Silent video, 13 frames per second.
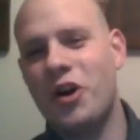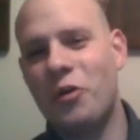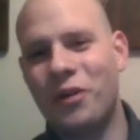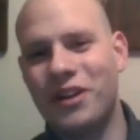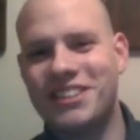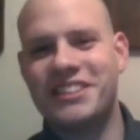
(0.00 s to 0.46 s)

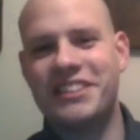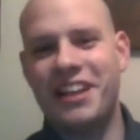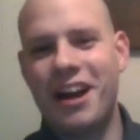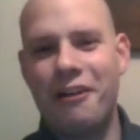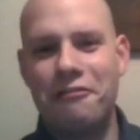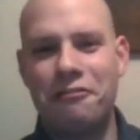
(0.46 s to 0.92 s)
What is
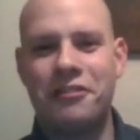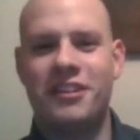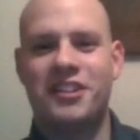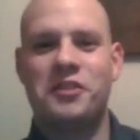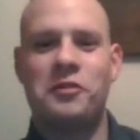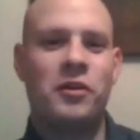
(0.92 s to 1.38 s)
love?
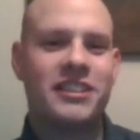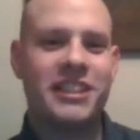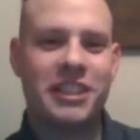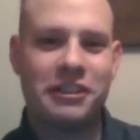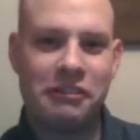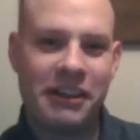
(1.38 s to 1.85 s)
What
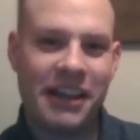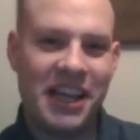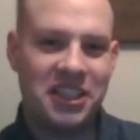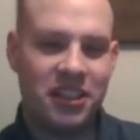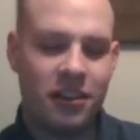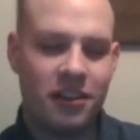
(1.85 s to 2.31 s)
is
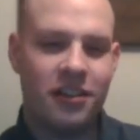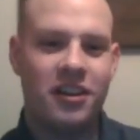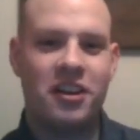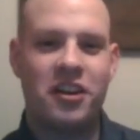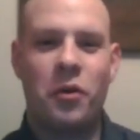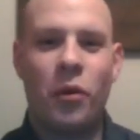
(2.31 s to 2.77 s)
creation?
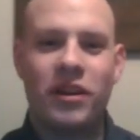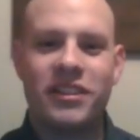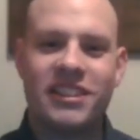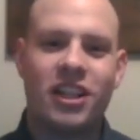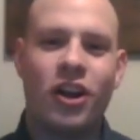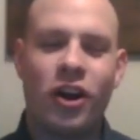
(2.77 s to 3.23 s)
What
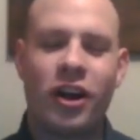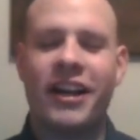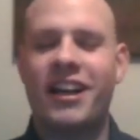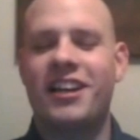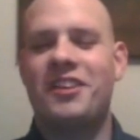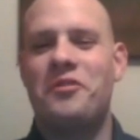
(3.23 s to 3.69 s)
is
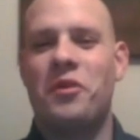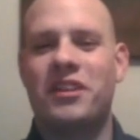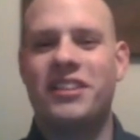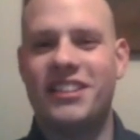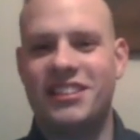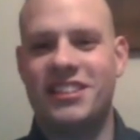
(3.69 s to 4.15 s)
longing?
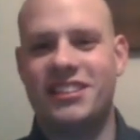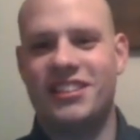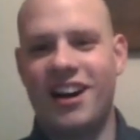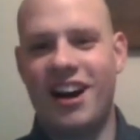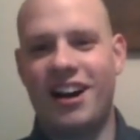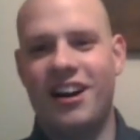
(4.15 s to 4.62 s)
What is the
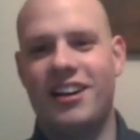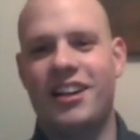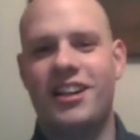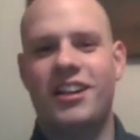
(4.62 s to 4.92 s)
star?